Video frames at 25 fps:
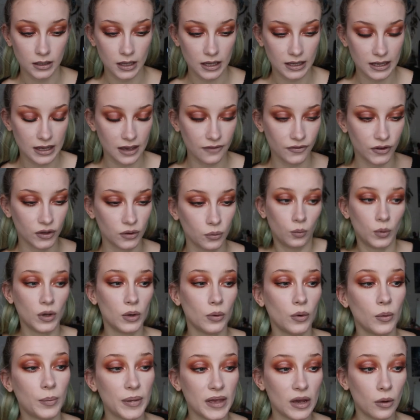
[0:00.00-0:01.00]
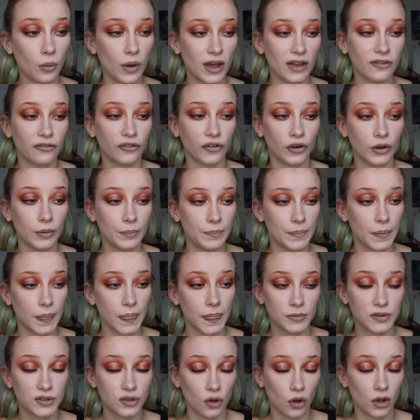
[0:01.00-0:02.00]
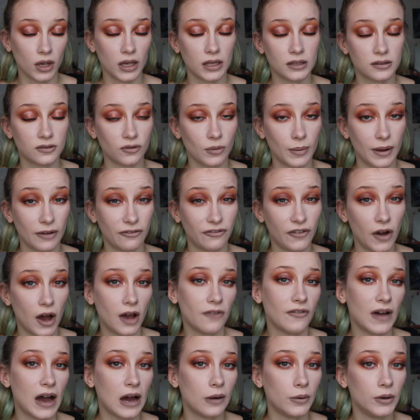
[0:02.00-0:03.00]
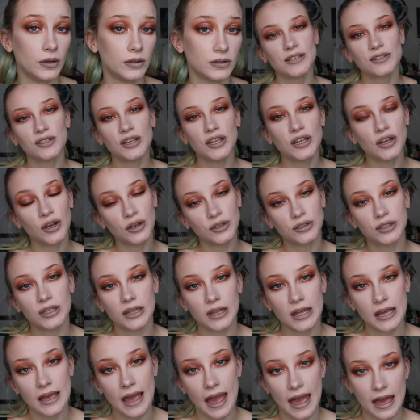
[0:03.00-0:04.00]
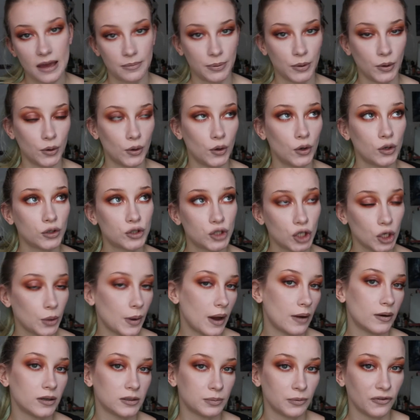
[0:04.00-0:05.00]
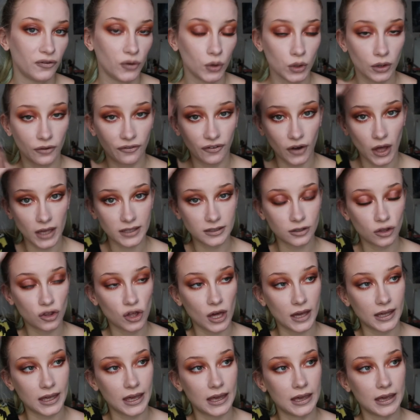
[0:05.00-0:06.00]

a, given. We will be away from sockets for about five hours. So you go to the airport two hours before your flight to check